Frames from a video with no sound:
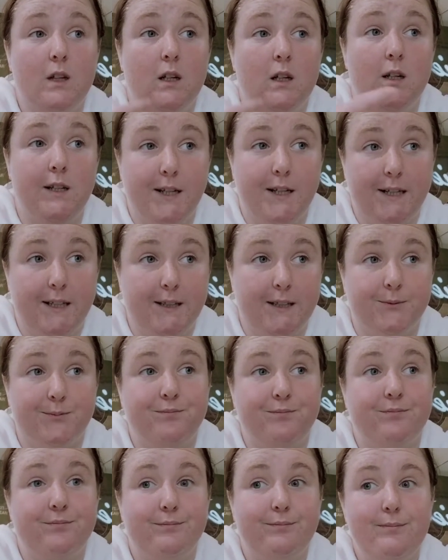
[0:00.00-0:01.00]
So we
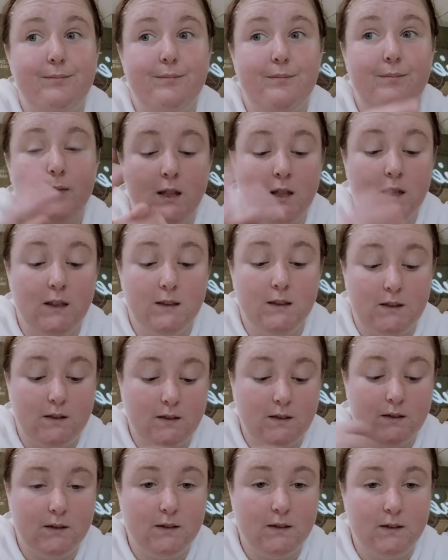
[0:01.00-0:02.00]
ended up in a
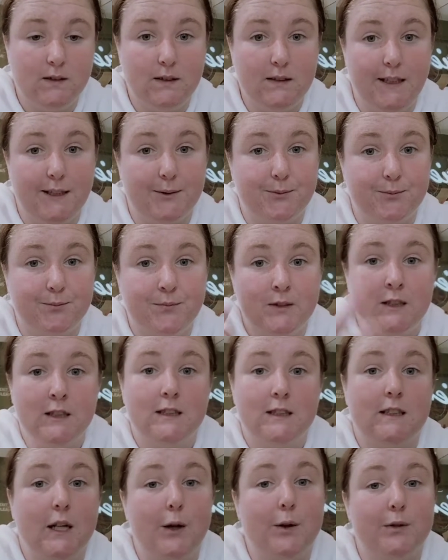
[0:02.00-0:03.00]
cafe. We looked
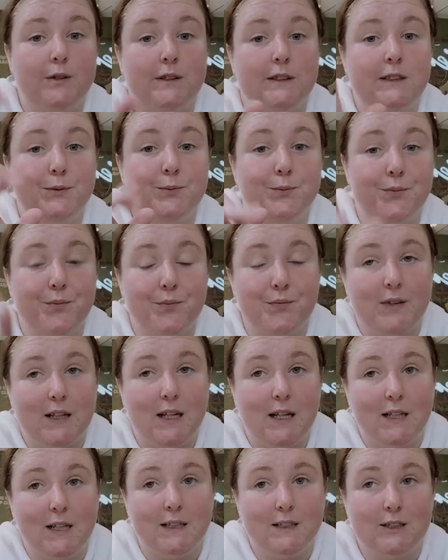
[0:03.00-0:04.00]
upstairs, but they were
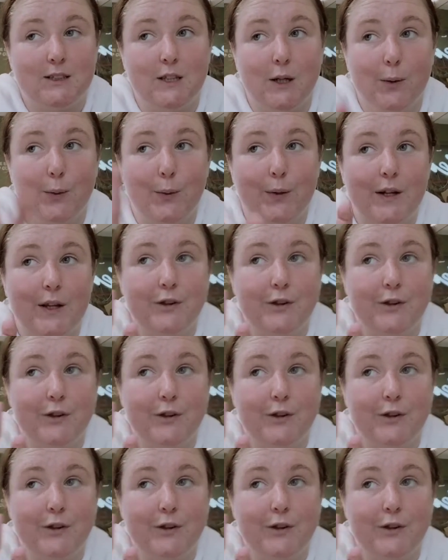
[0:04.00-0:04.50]
way too expensive.